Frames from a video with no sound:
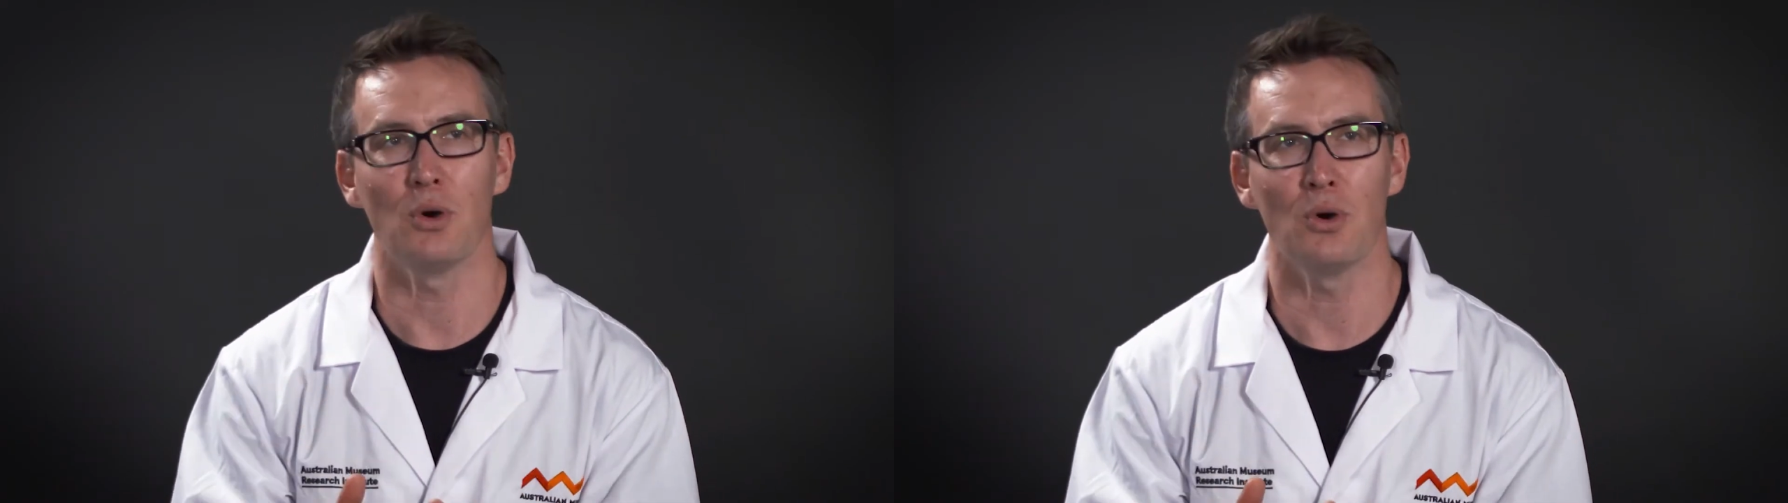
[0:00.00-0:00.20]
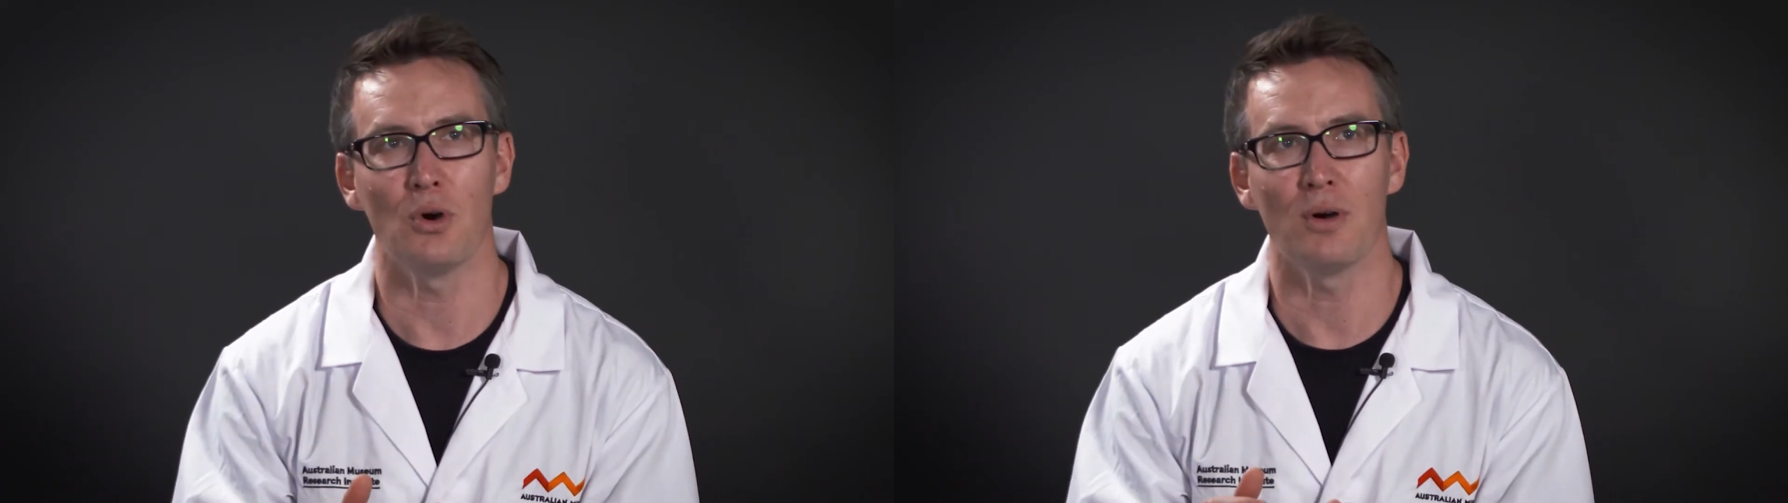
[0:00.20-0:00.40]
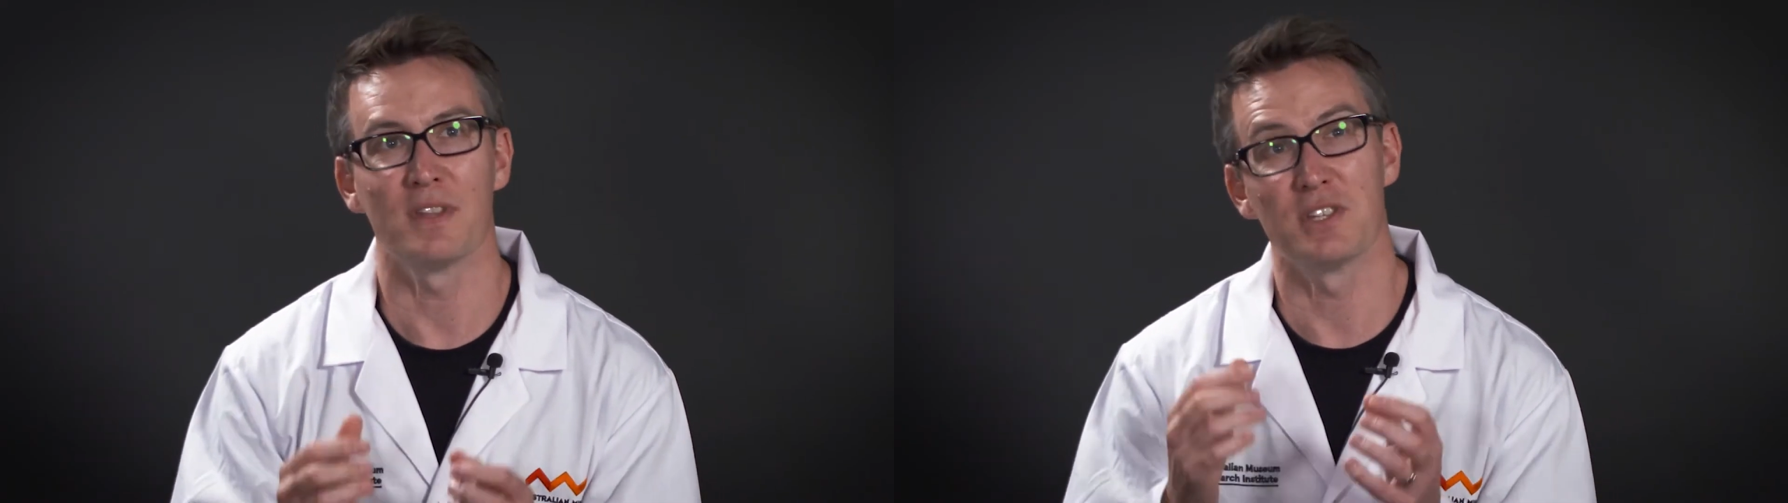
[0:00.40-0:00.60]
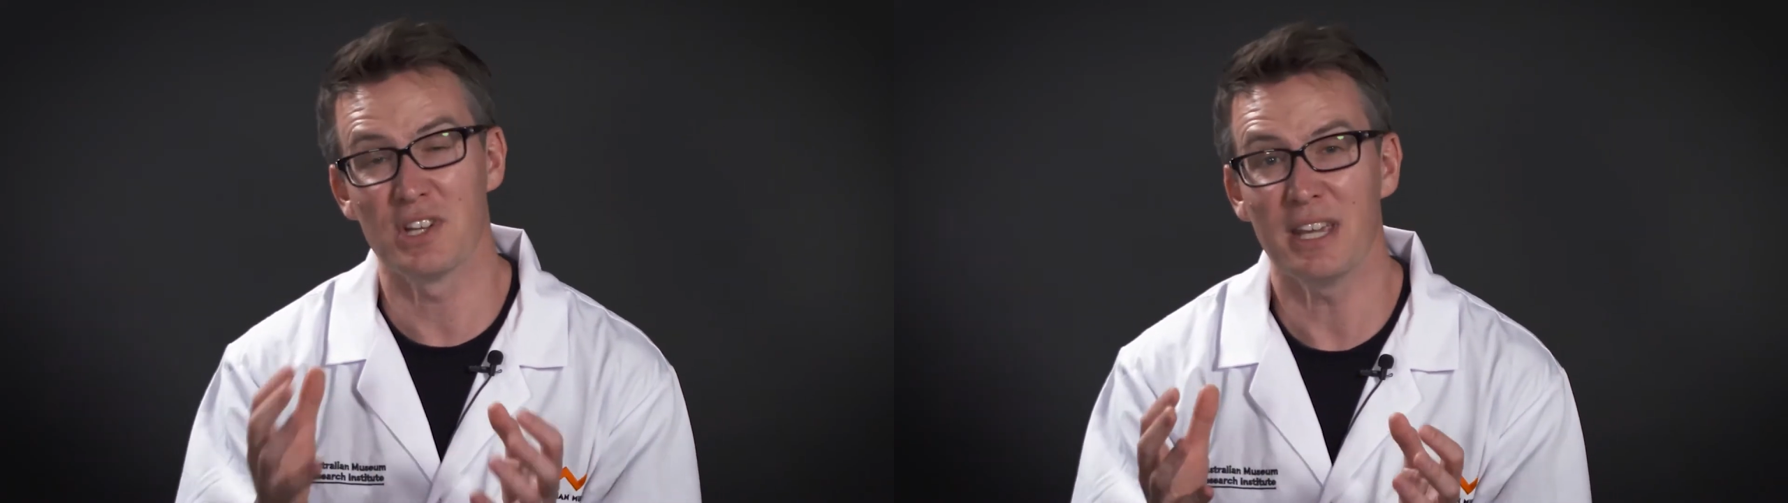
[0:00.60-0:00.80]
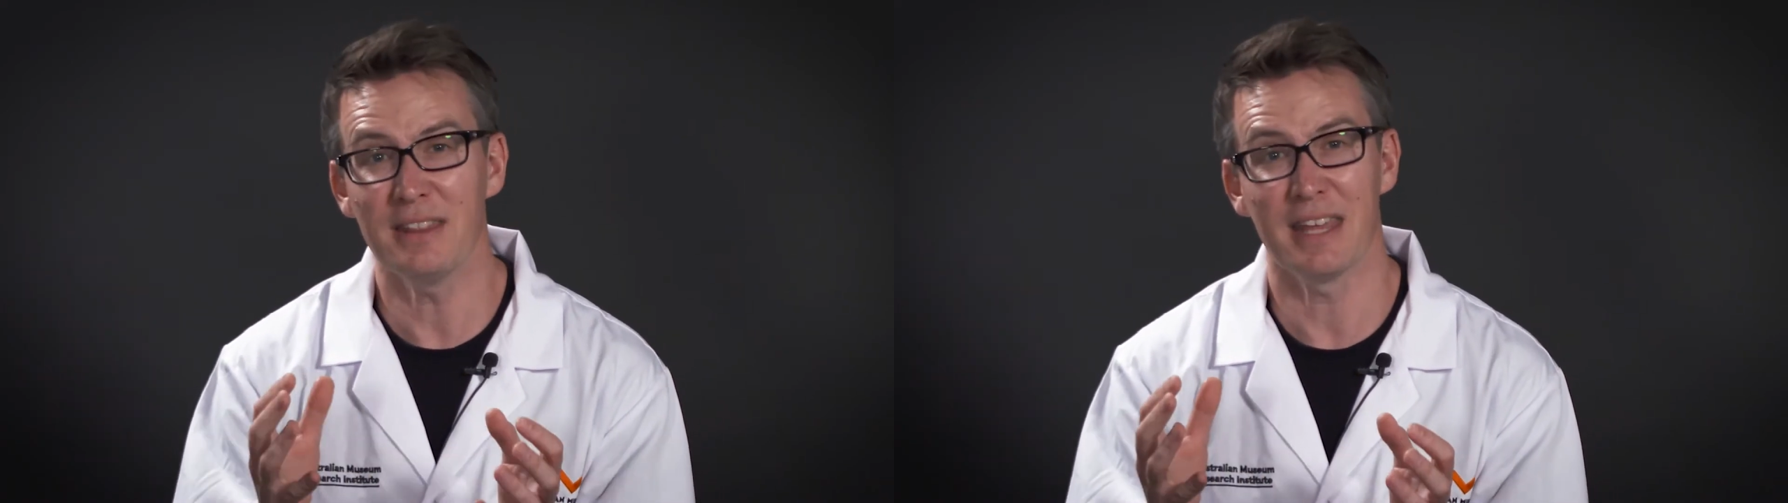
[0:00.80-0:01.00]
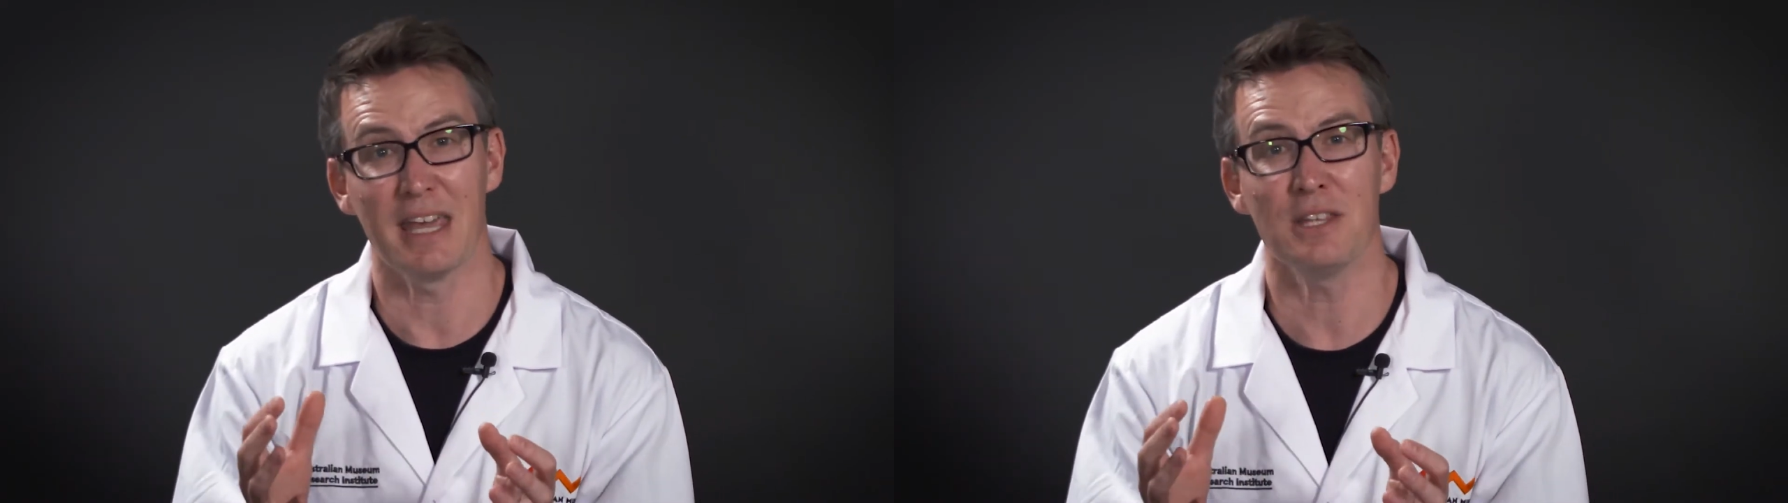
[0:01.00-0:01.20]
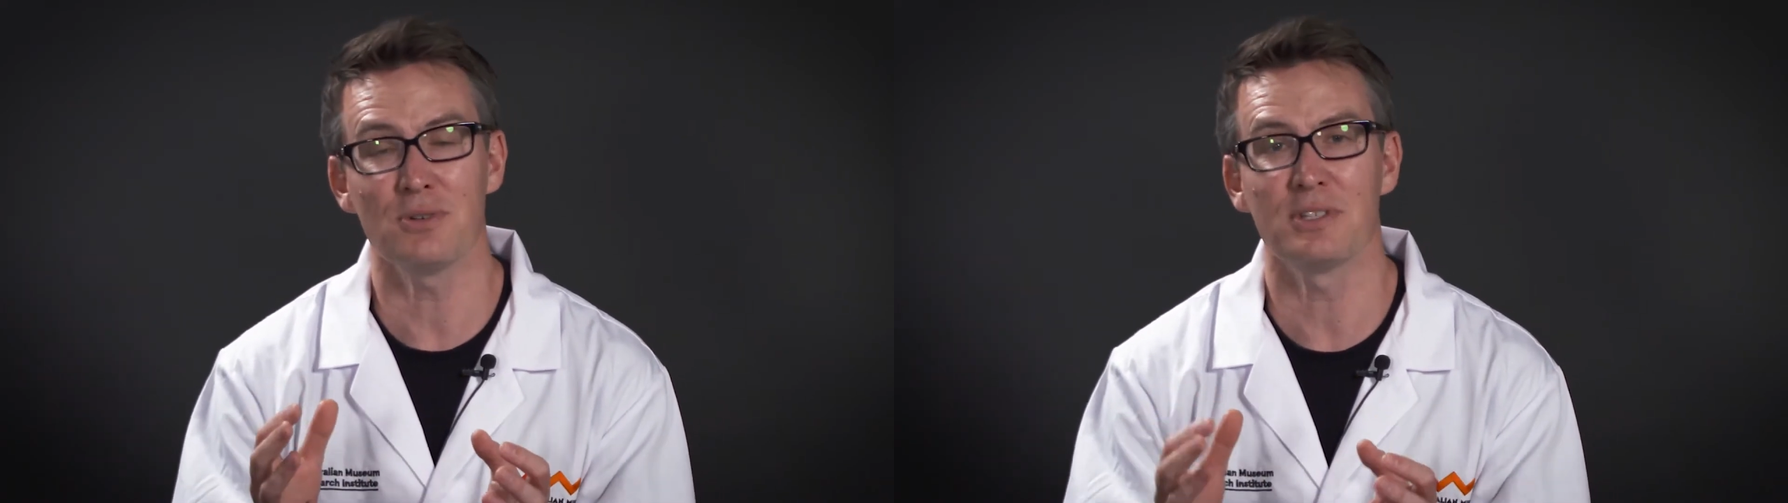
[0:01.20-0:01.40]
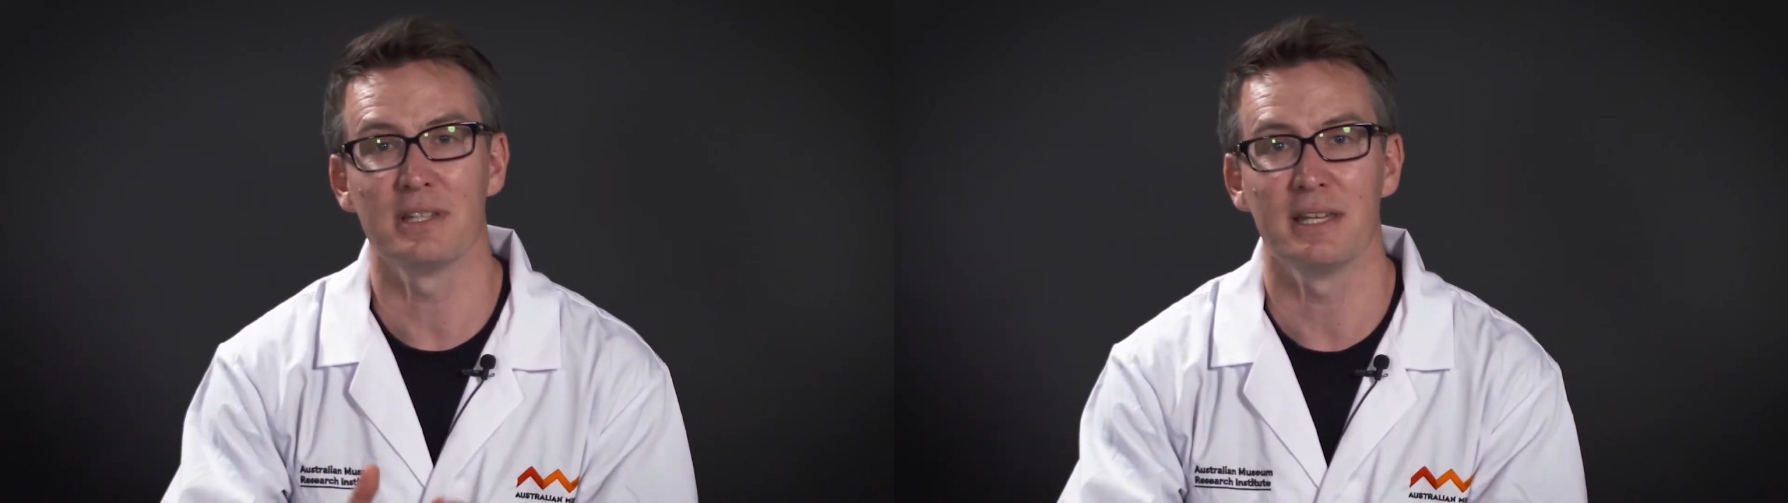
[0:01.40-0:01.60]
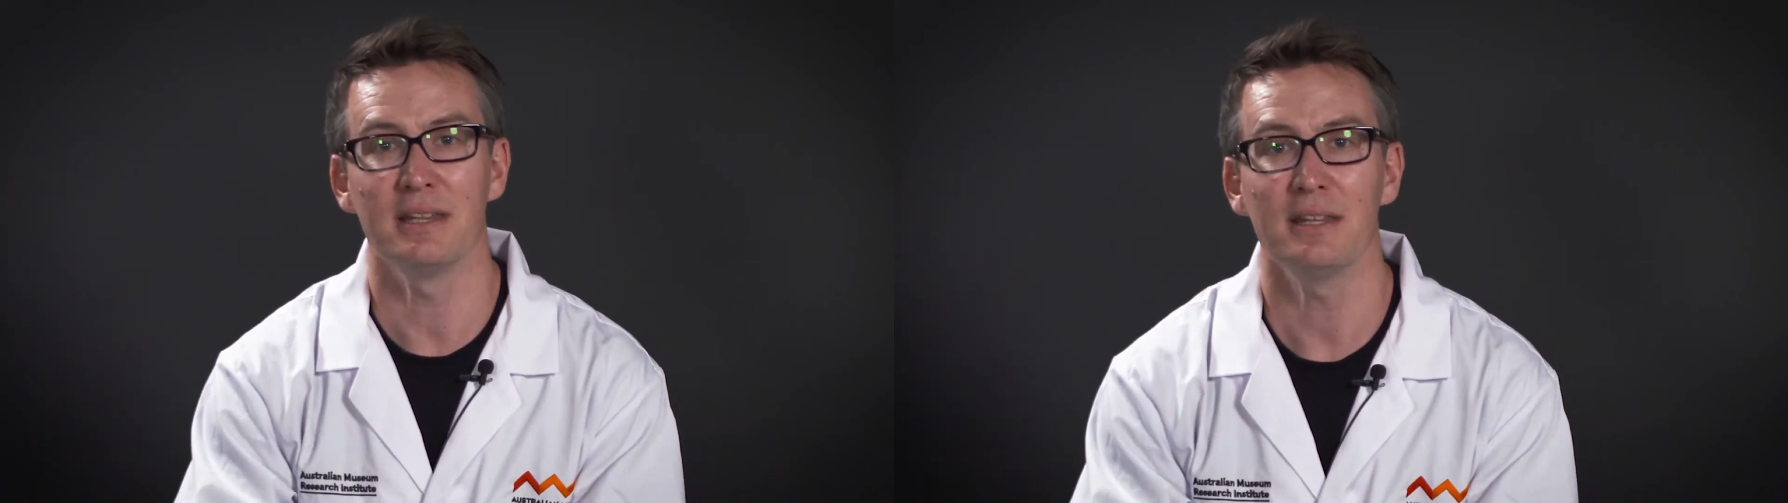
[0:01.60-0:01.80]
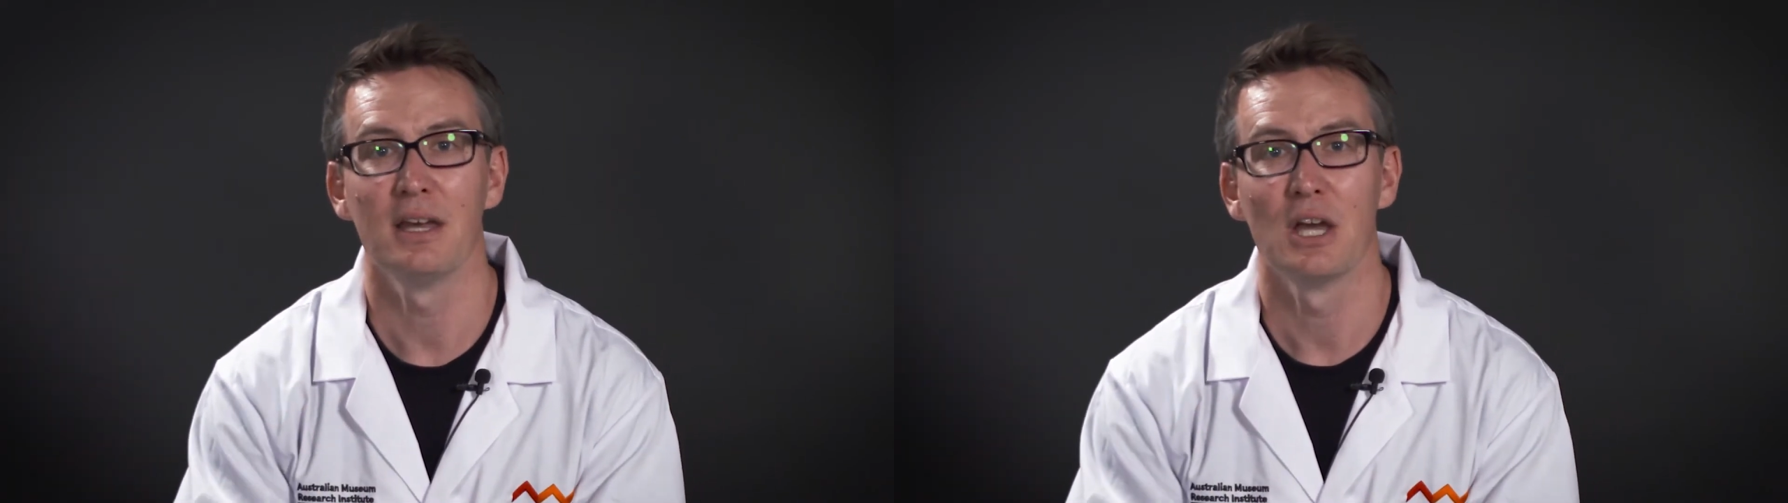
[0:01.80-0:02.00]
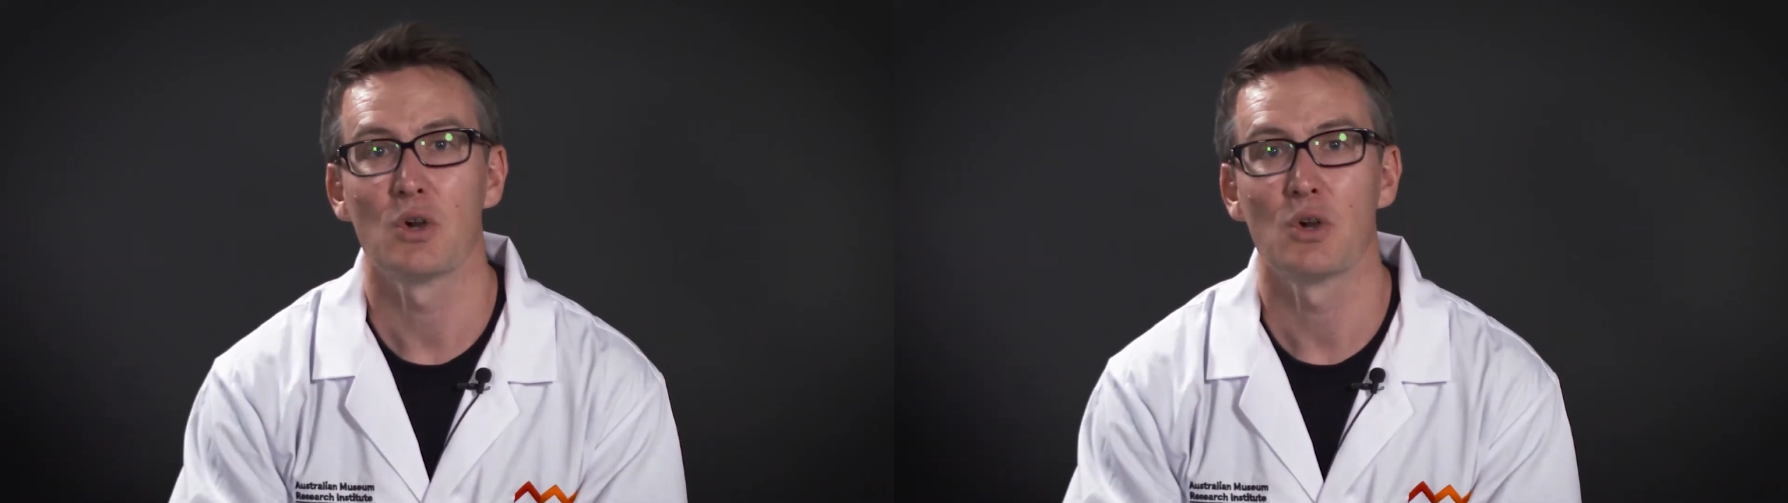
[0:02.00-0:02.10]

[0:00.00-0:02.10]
or the gene they're interested in,